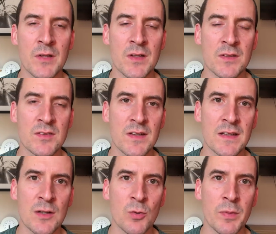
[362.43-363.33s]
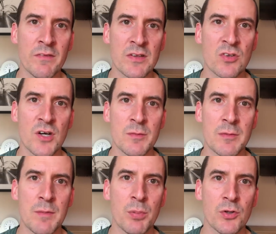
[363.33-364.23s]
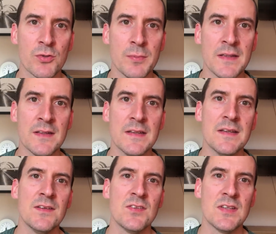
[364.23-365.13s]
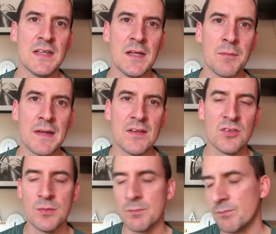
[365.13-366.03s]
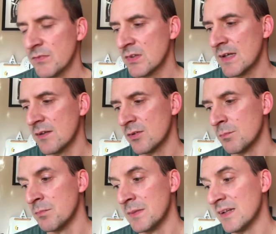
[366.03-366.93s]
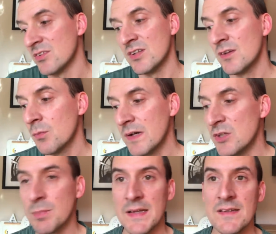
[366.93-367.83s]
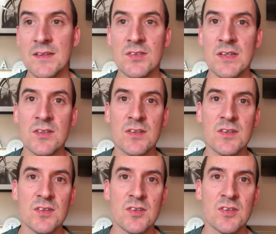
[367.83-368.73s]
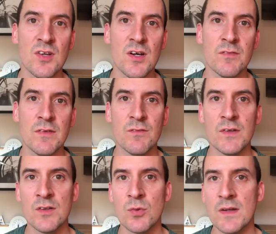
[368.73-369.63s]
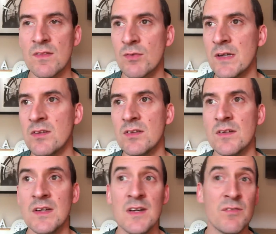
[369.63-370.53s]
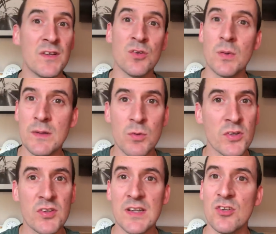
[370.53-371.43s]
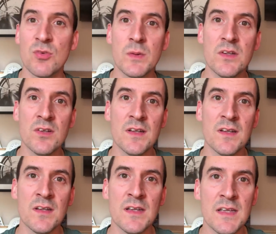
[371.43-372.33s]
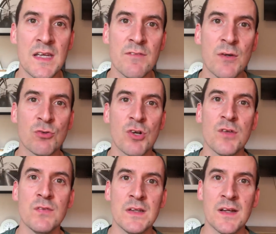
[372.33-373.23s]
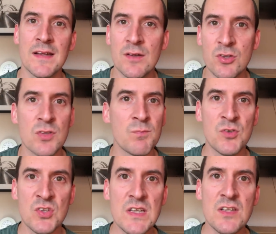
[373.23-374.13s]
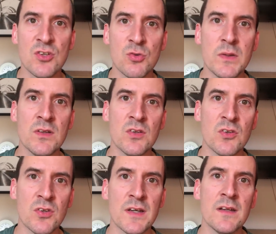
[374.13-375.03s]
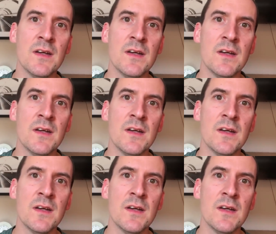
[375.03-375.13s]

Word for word: certainly a little bit of excitement about possibly seeing him get some minutes. And the way he's played this season since the start of it for the 23s and for the 21s against Swindon in the EFL Trophy, you know, and that was a senior Swindon side.